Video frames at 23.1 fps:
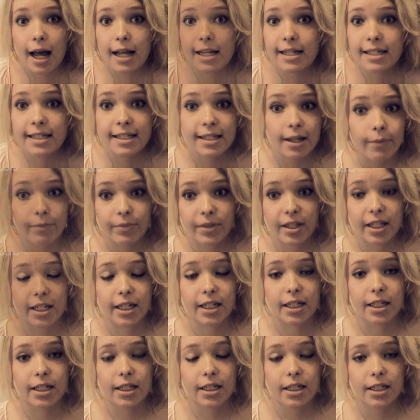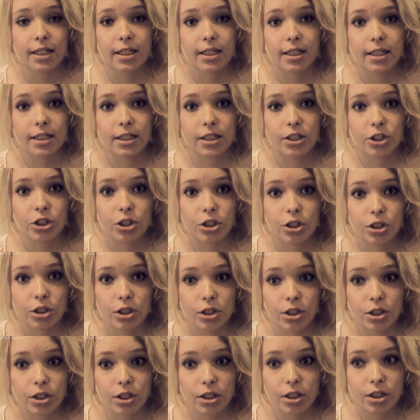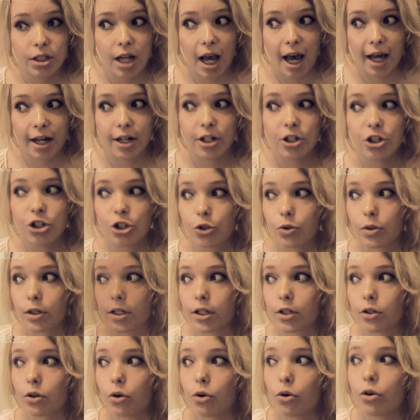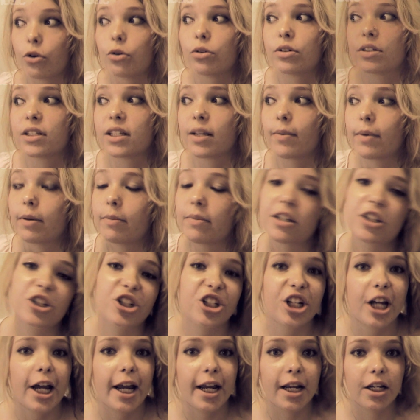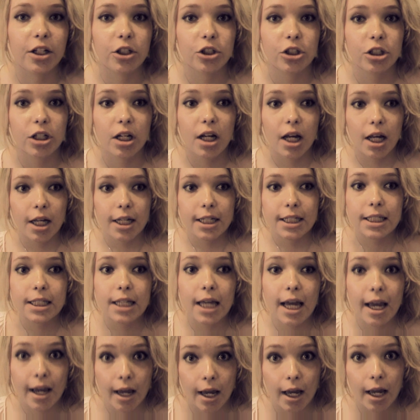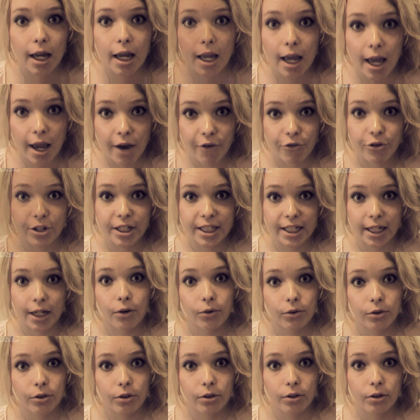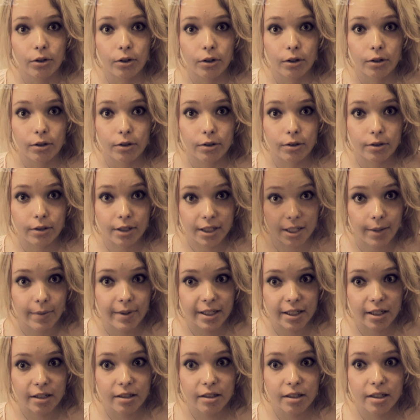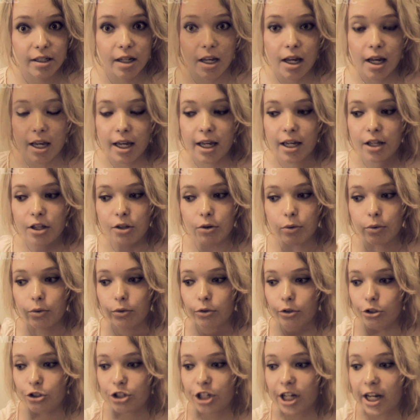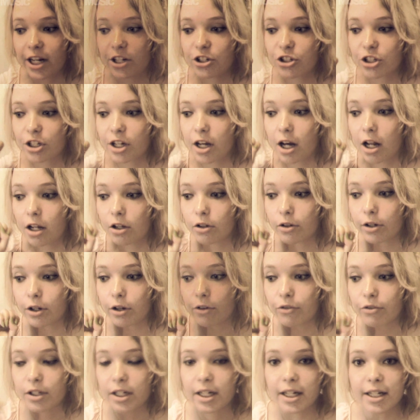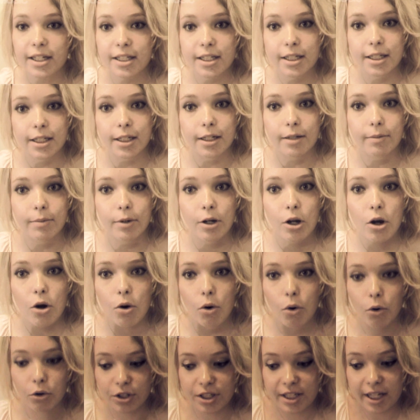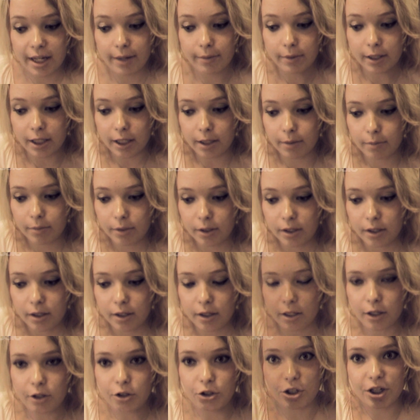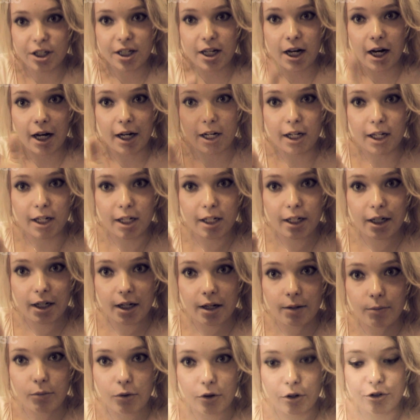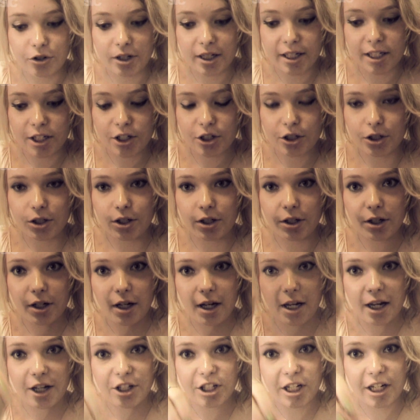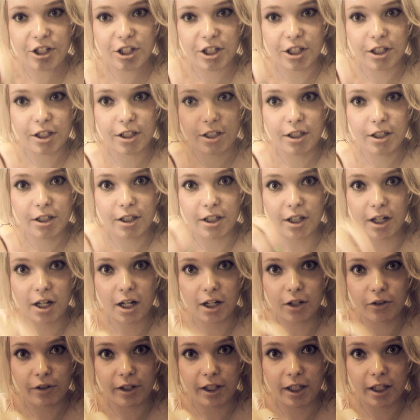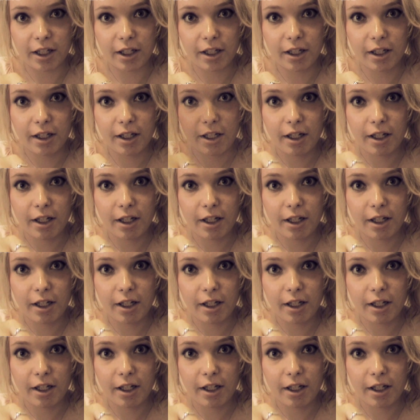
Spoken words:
something added to it, or something must change. Every sound. Does that make sense? Either you change the coloring of the next clip, or the same clip, and you just cut it and put a transition and change the coloring there,